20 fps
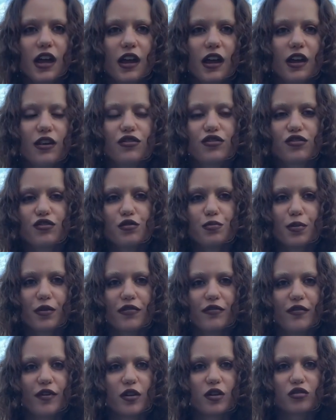it's
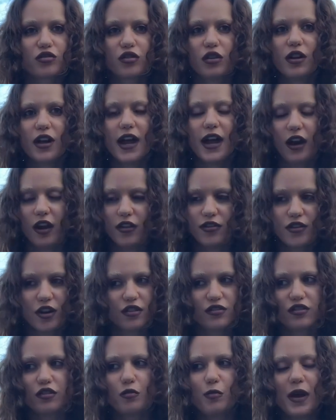superficial and it
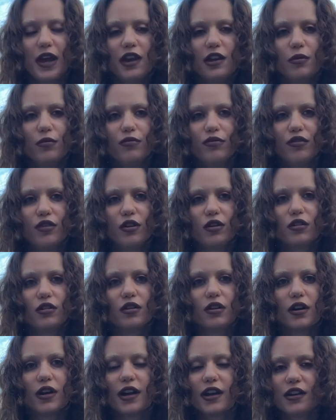doesn't make him feel
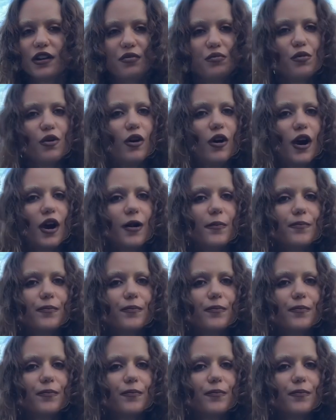good anymore.